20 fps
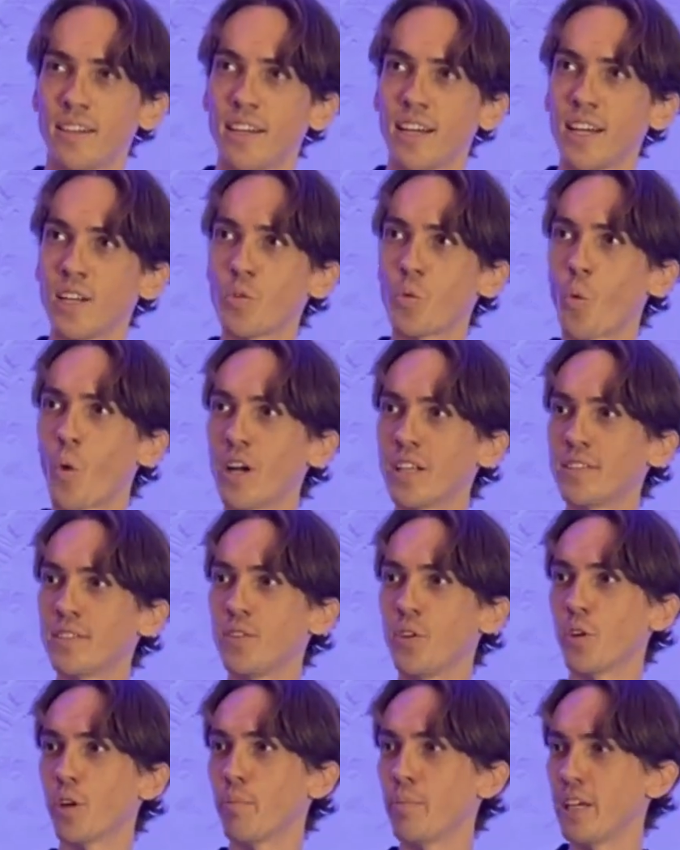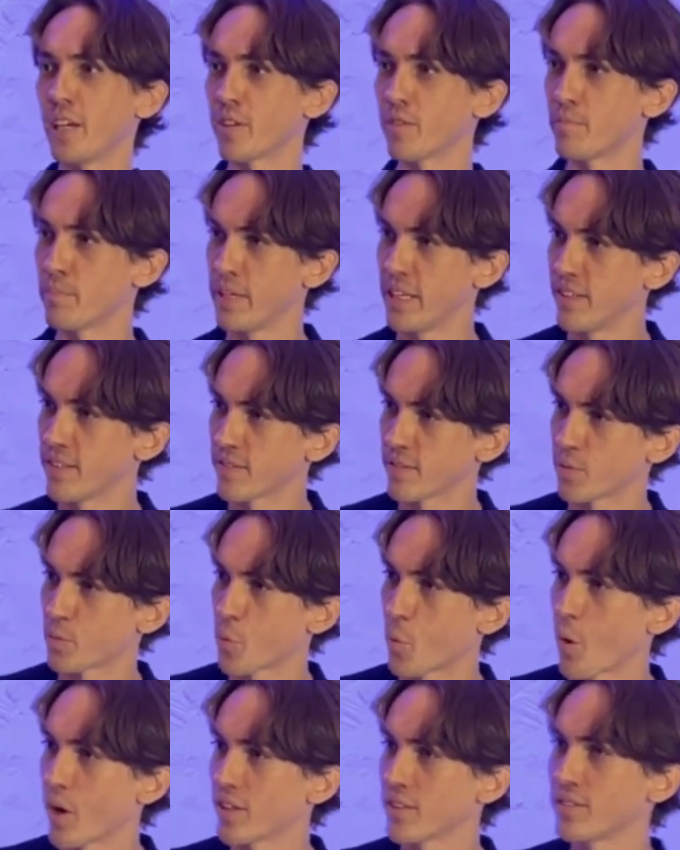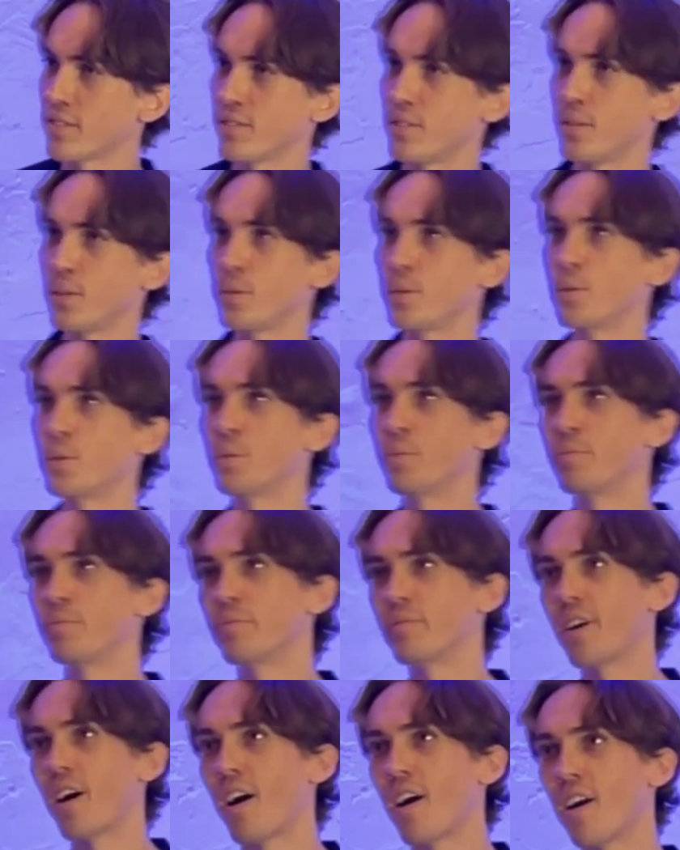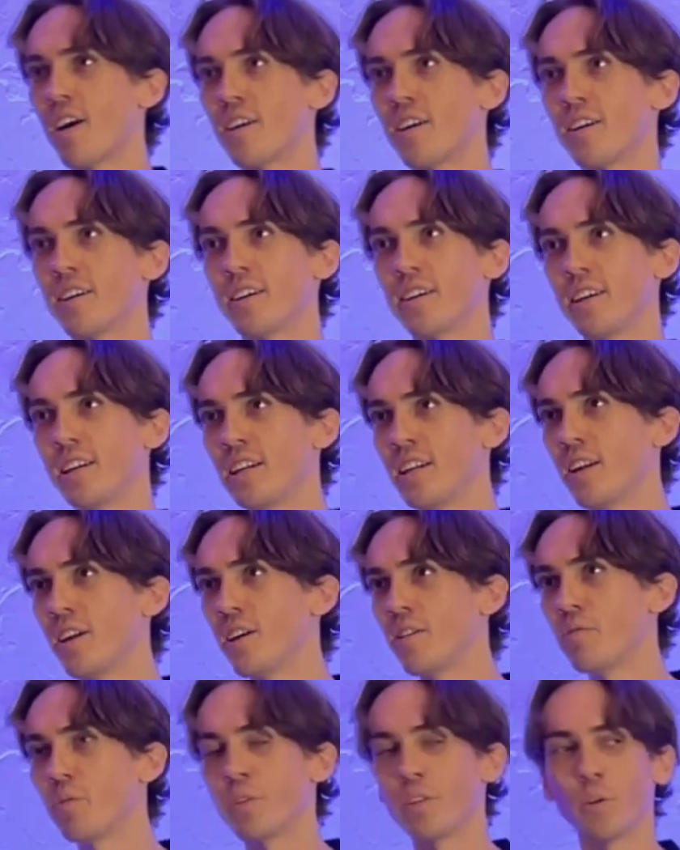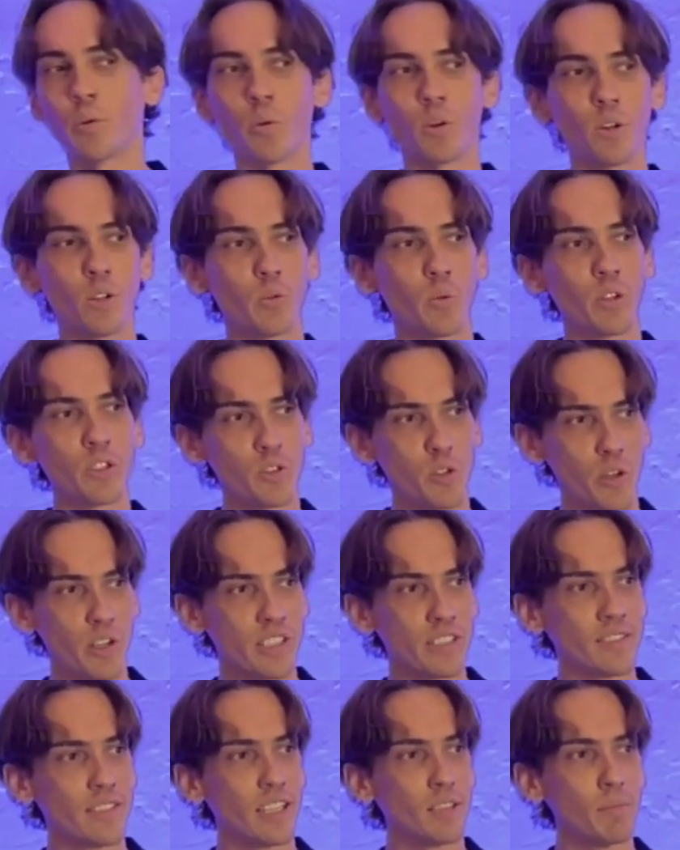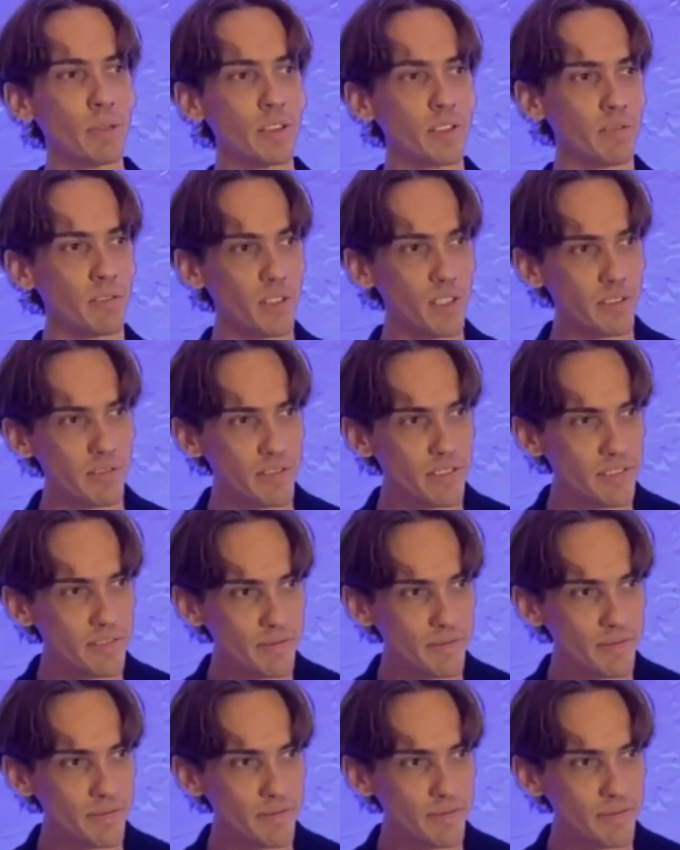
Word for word: And once you're a being of peace, once you are in love with the world, once you're a statement of love,